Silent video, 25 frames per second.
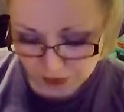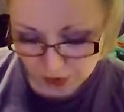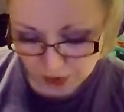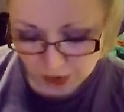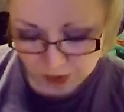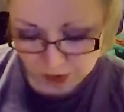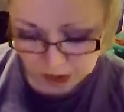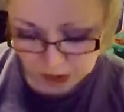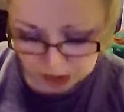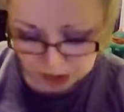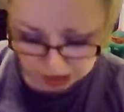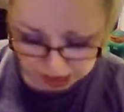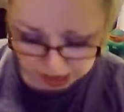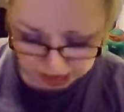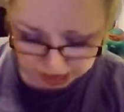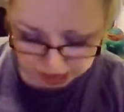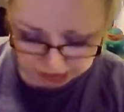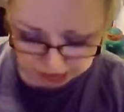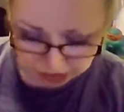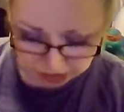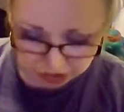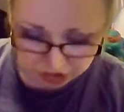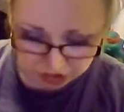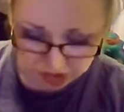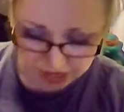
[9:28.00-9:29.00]
But yeah,
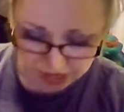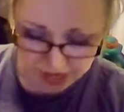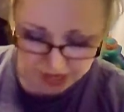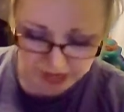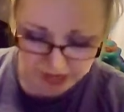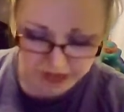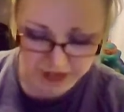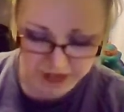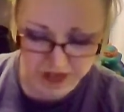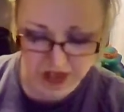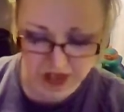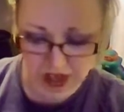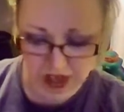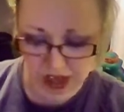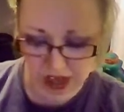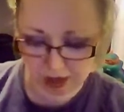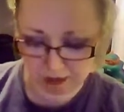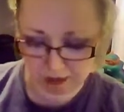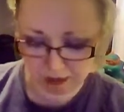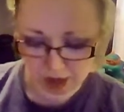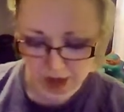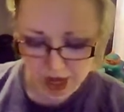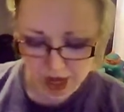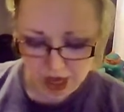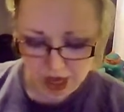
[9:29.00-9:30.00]
you get
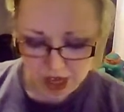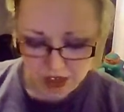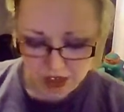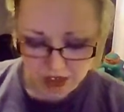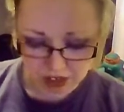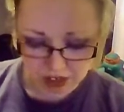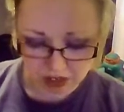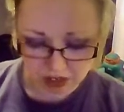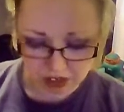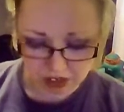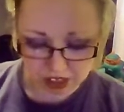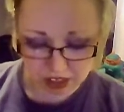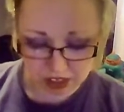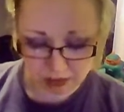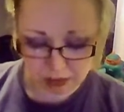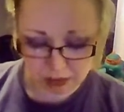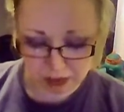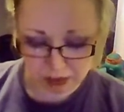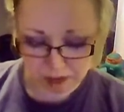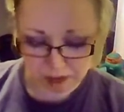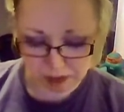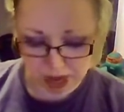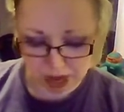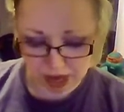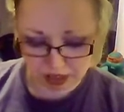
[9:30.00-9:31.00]
so you've had the
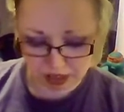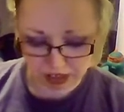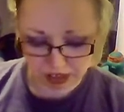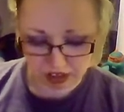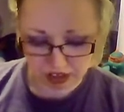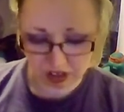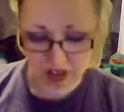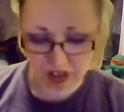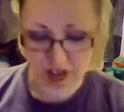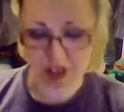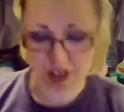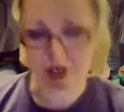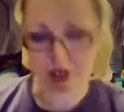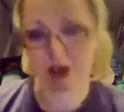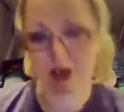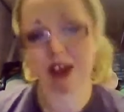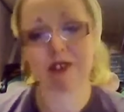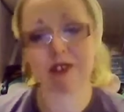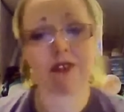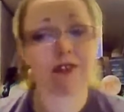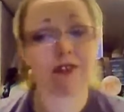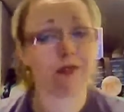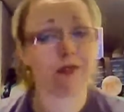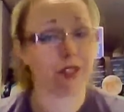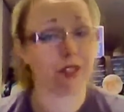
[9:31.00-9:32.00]
big battle, you
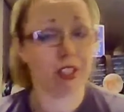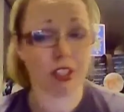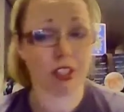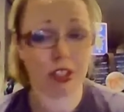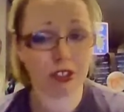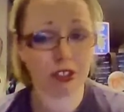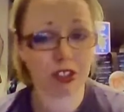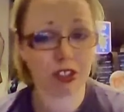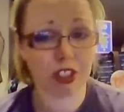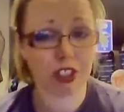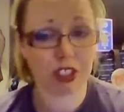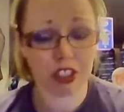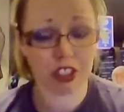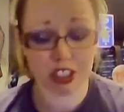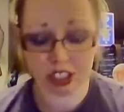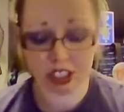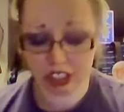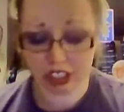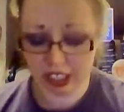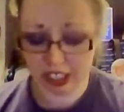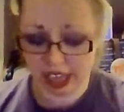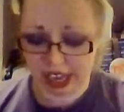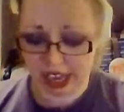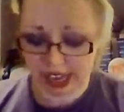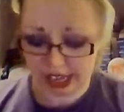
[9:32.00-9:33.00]
have the reunion at
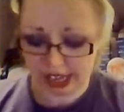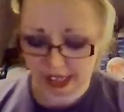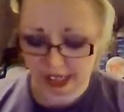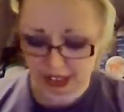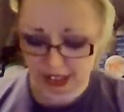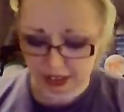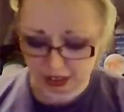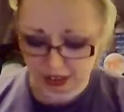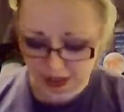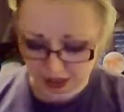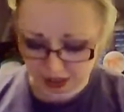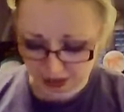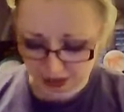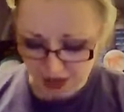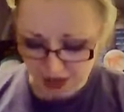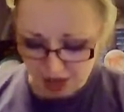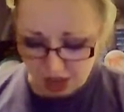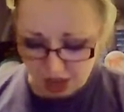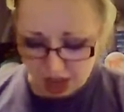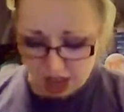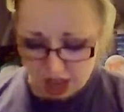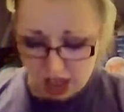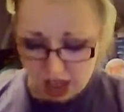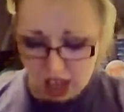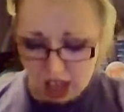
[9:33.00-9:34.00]
the end,
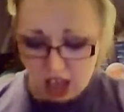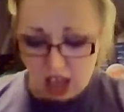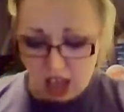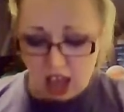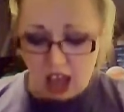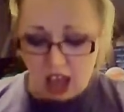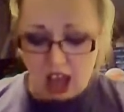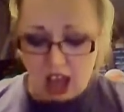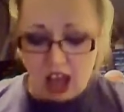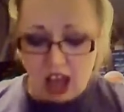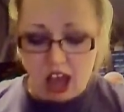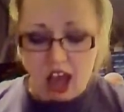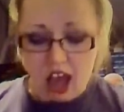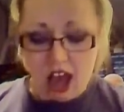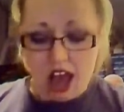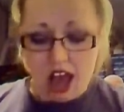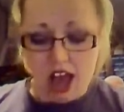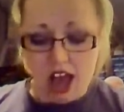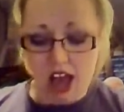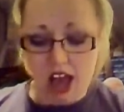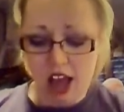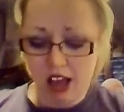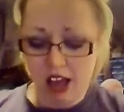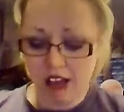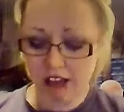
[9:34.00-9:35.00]

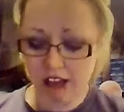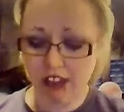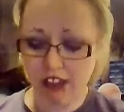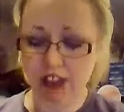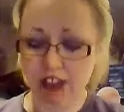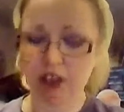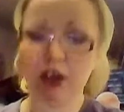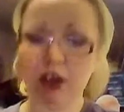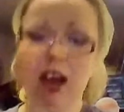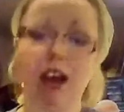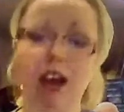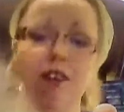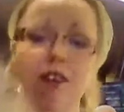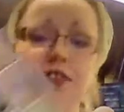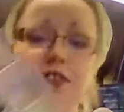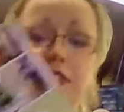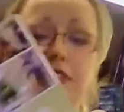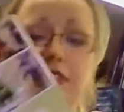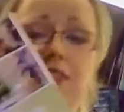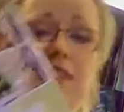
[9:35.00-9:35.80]
and you have the